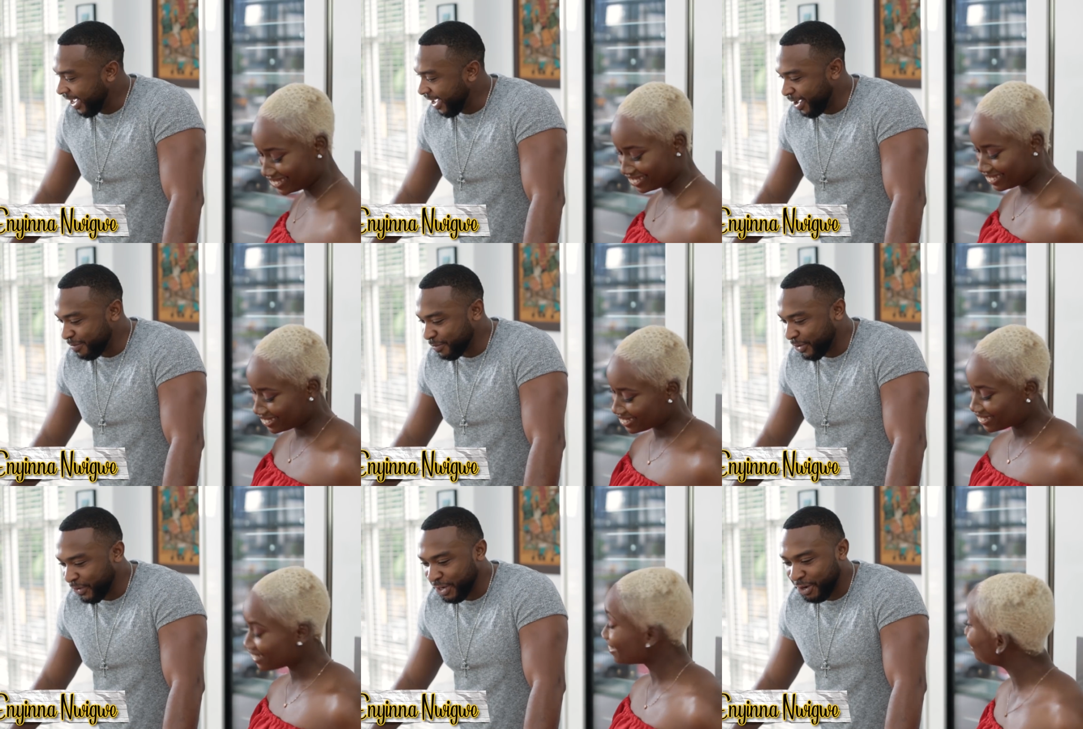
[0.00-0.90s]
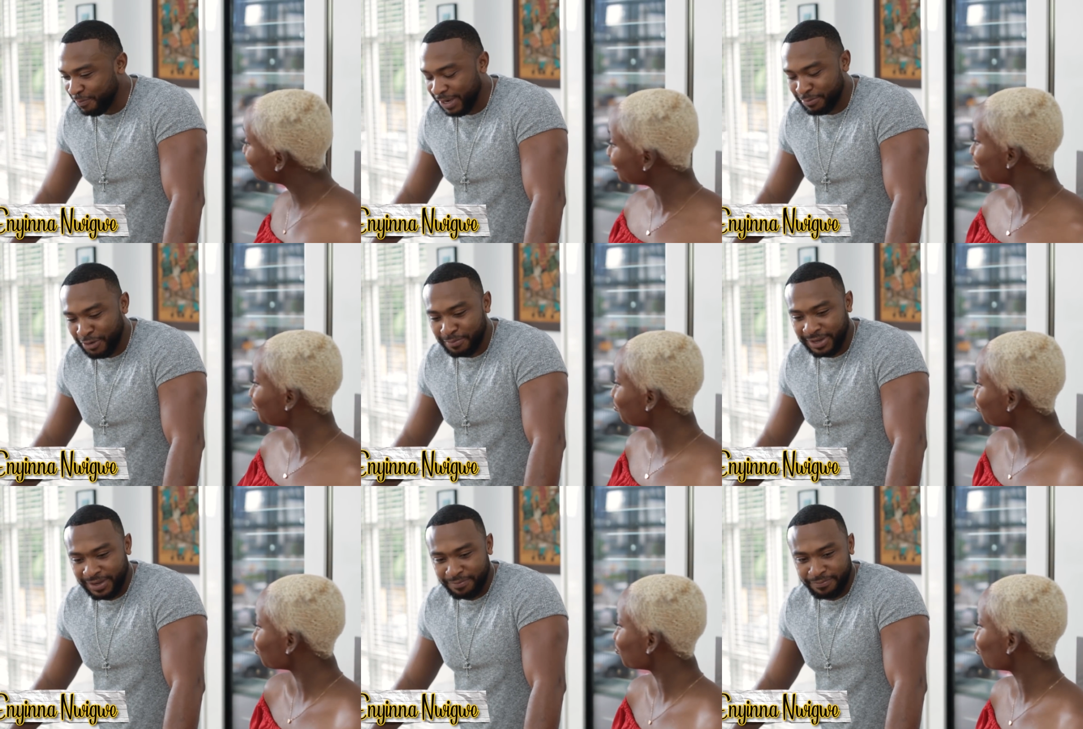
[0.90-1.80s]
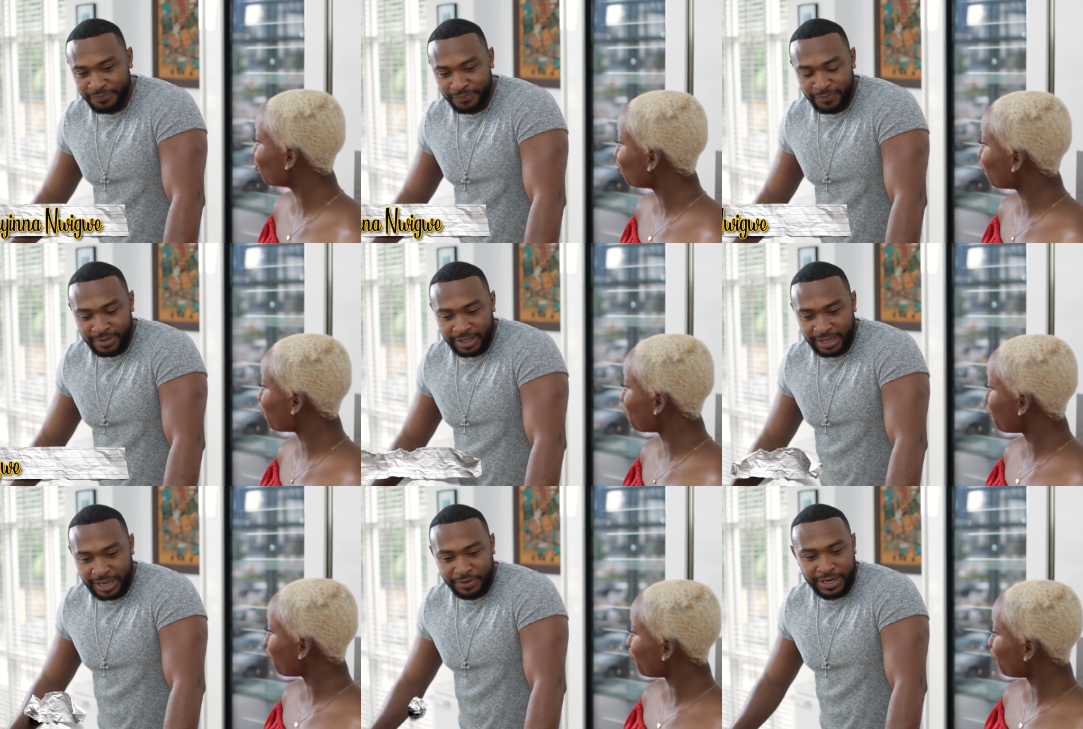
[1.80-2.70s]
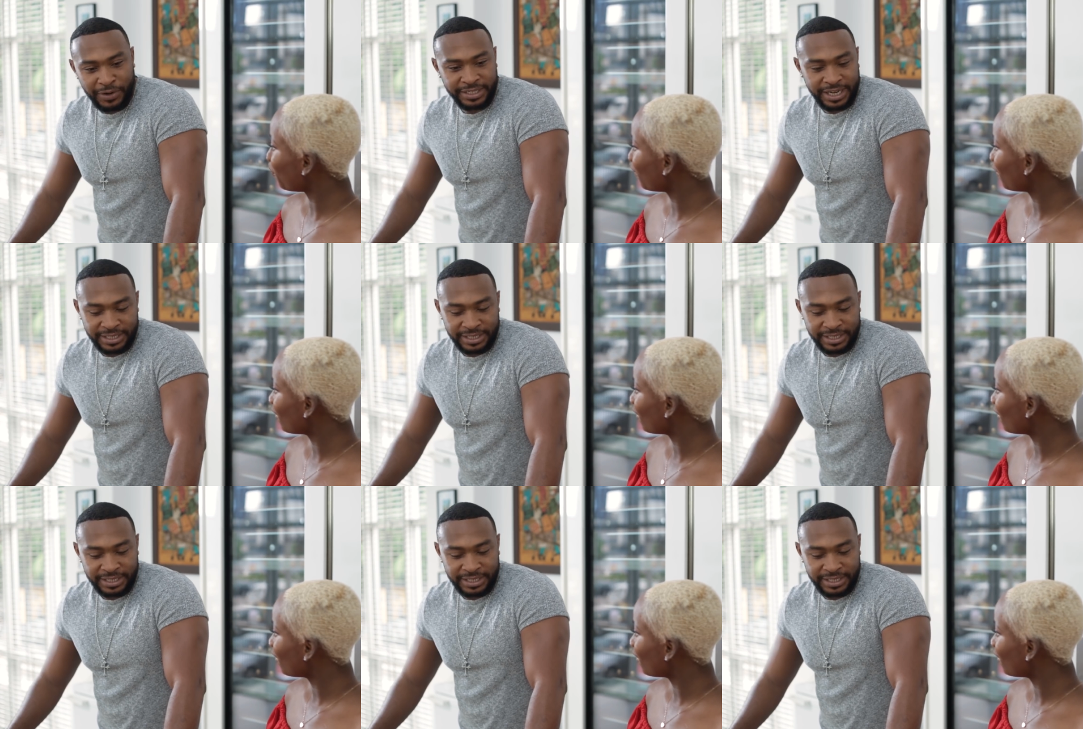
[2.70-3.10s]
Speaker 1: Um, growing up, my mom um, every now and